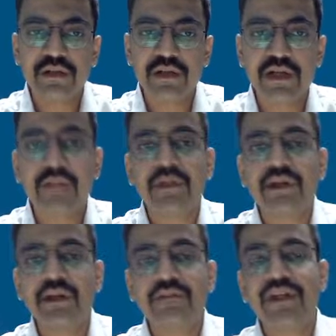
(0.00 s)
right? But
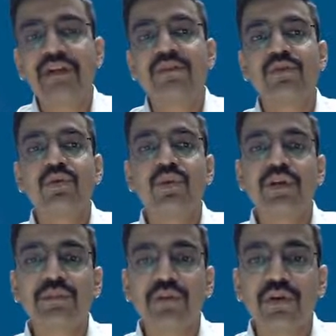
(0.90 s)
if there is no
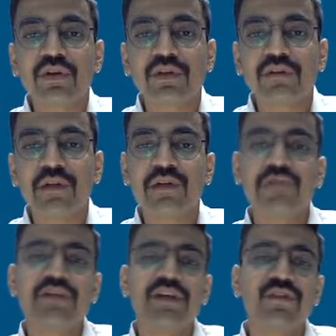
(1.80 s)
other product available,
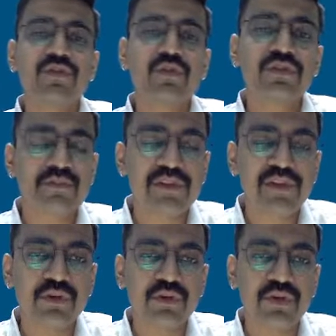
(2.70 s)
if there is no
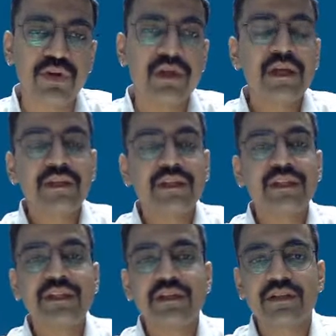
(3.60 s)
substitute good,
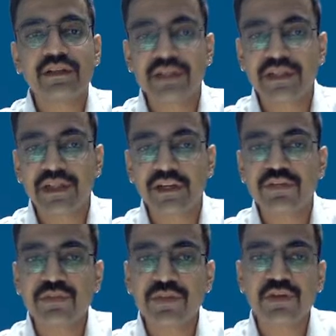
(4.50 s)
then the
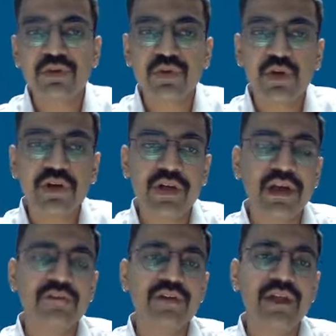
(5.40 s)
consumer do not
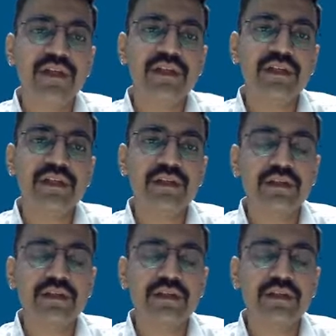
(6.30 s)
have any